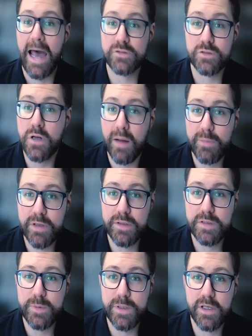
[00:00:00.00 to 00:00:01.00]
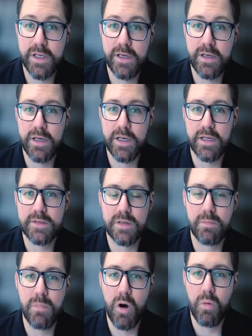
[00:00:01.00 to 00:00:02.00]
Astronomically speaking,
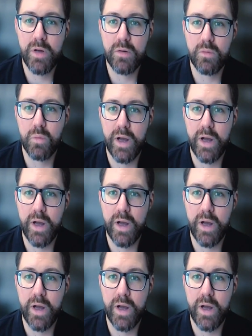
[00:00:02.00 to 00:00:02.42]
it's a moment